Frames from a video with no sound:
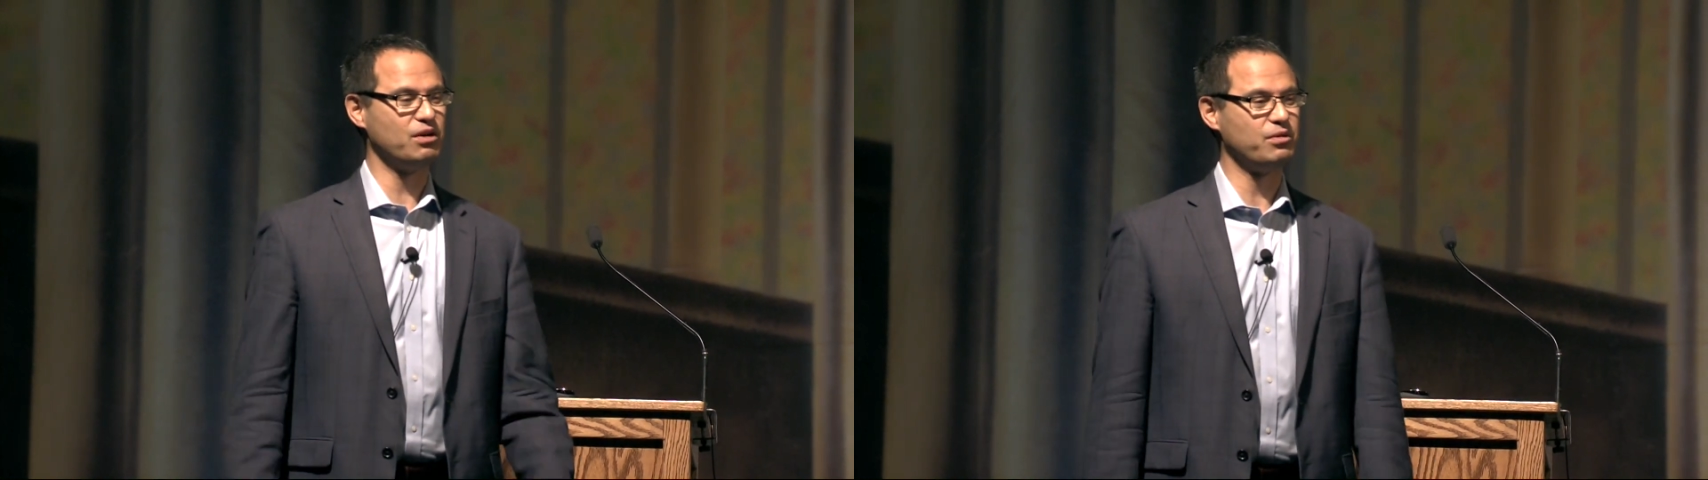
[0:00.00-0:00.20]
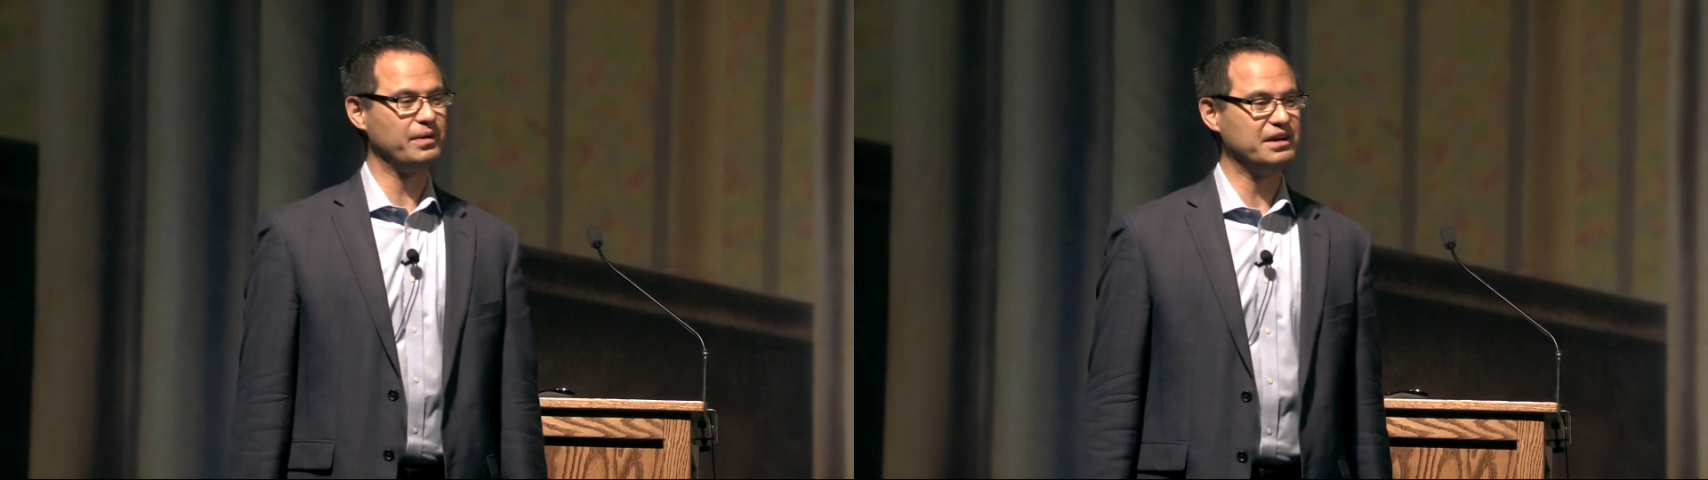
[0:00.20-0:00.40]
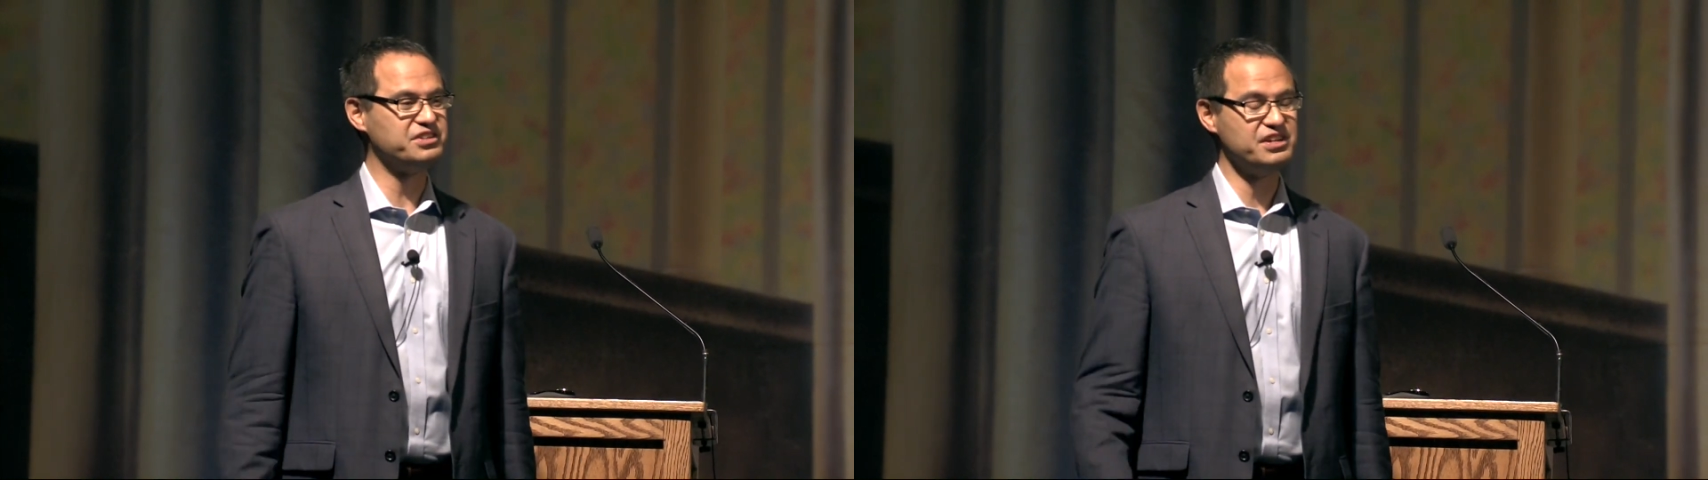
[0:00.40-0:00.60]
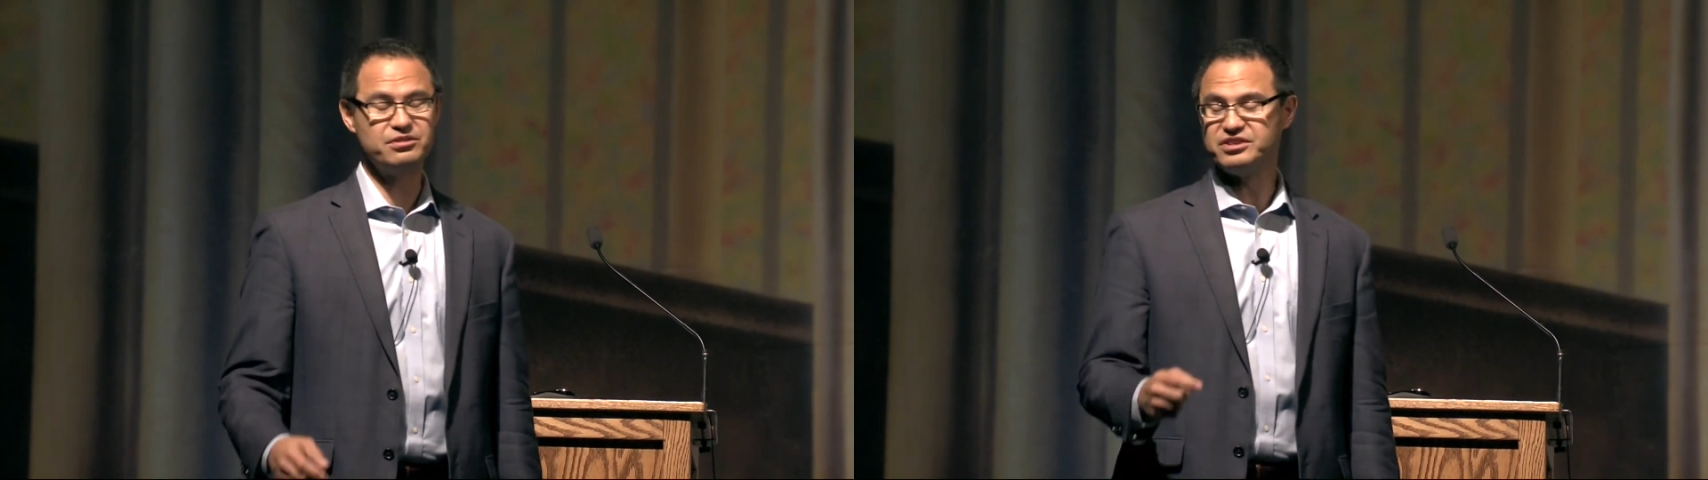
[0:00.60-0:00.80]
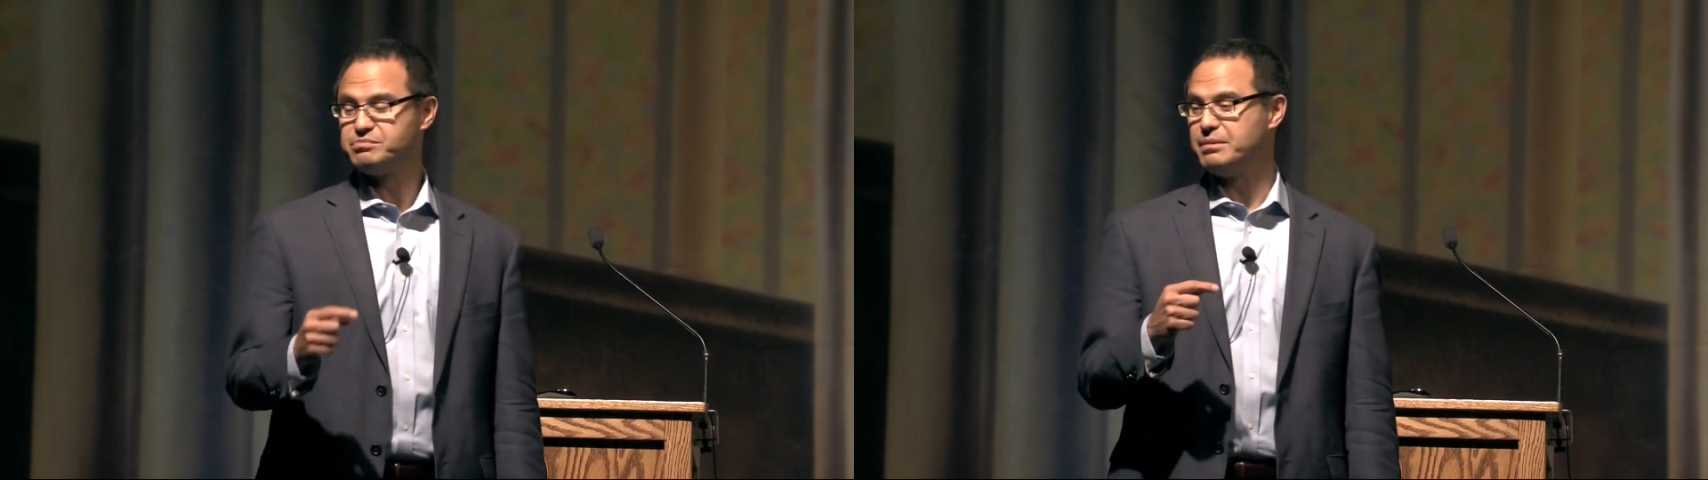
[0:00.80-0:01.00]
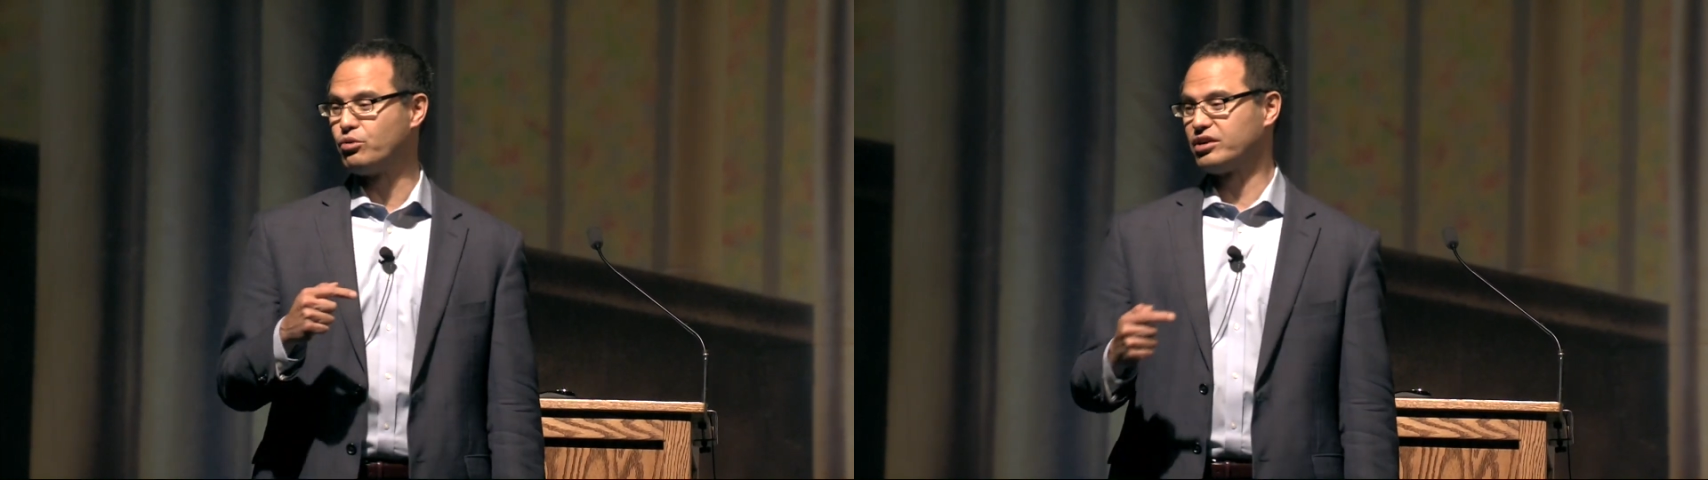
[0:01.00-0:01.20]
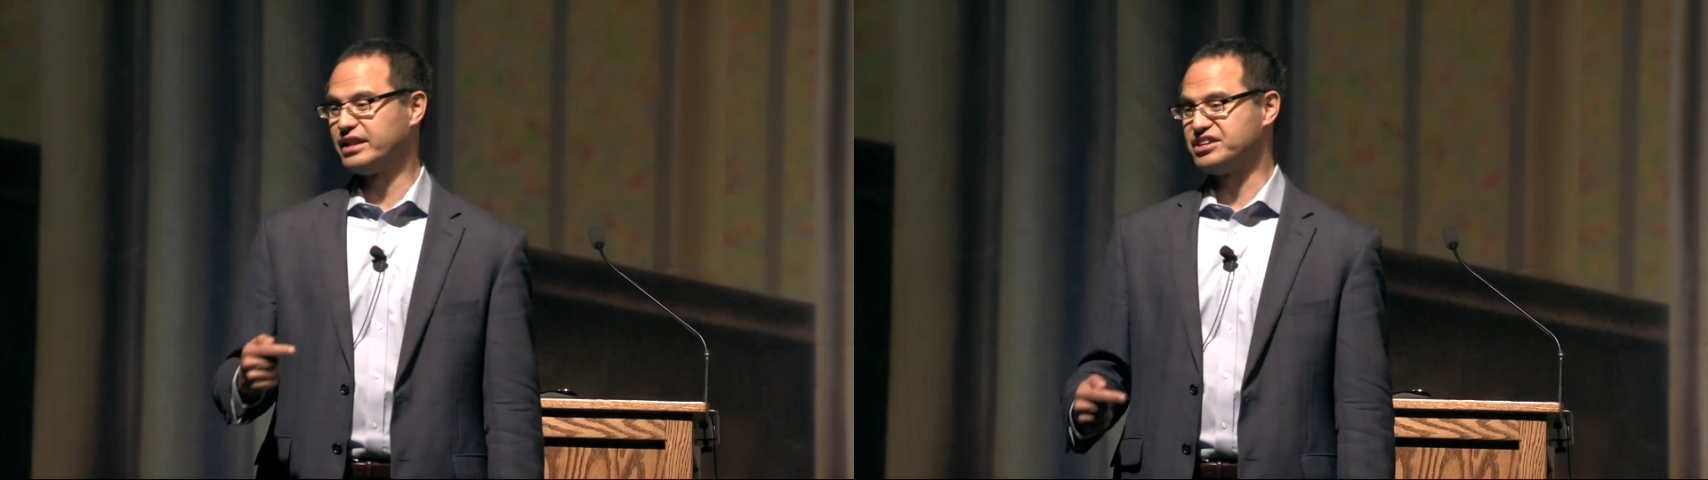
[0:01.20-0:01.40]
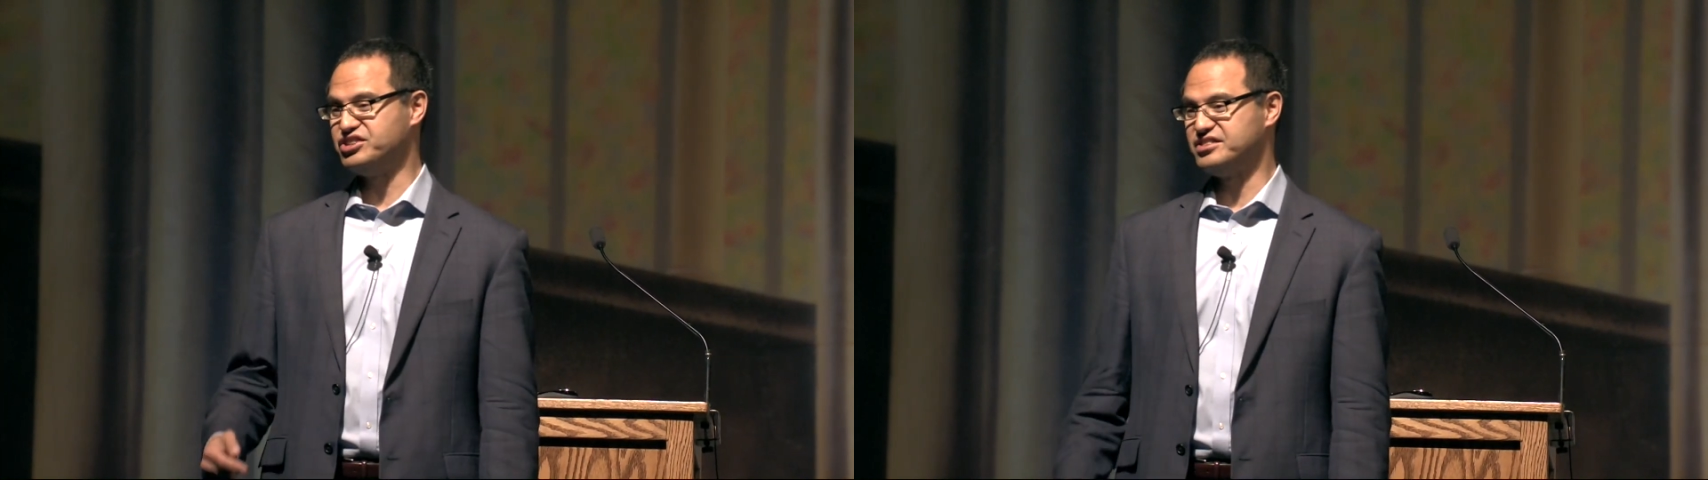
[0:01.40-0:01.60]
What we want to do is be more
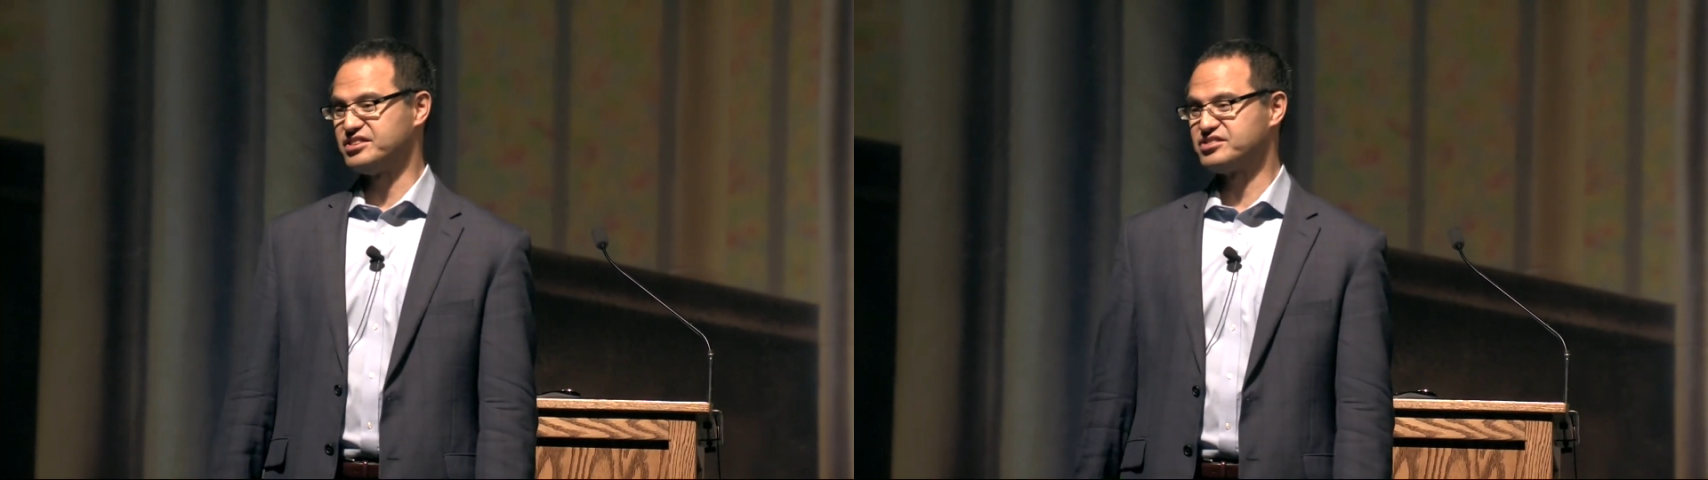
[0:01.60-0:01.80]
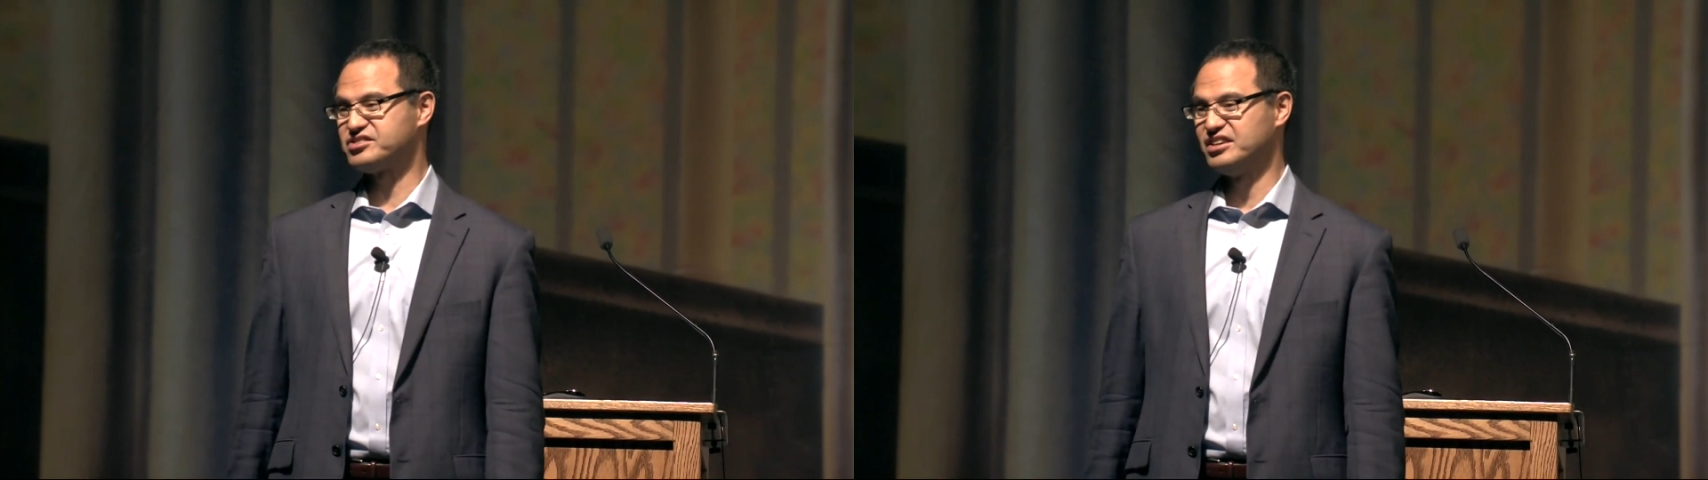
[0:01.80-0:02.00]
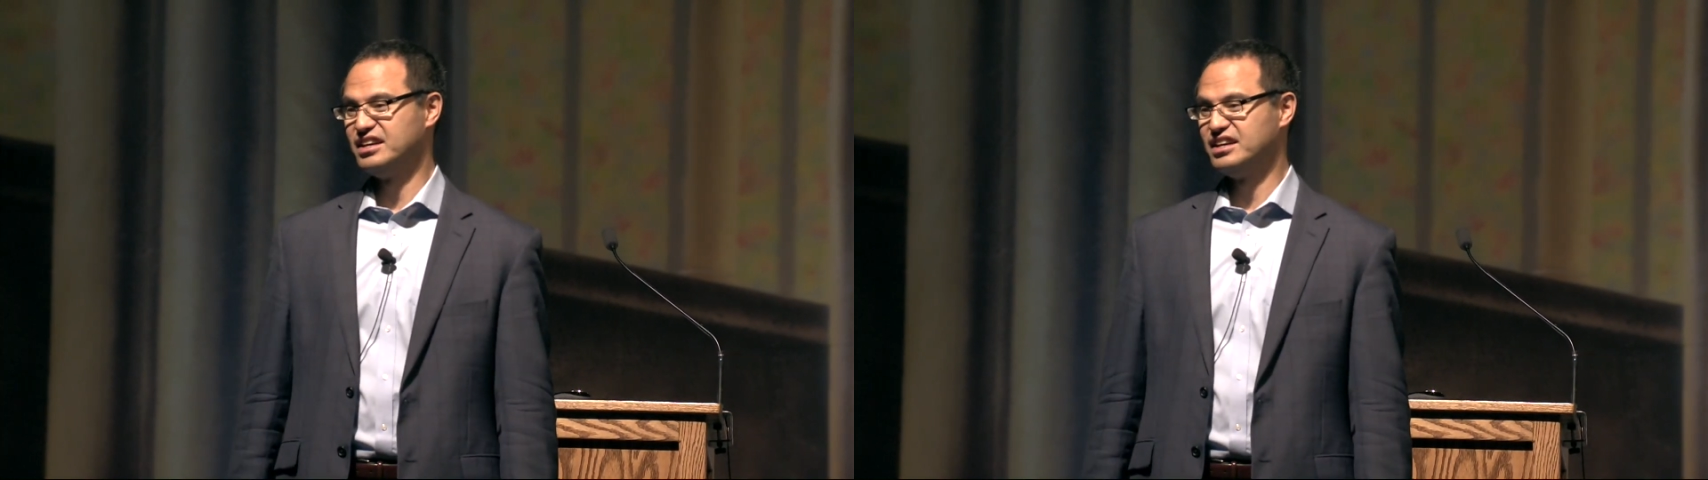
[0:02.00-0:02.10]
like Jesus.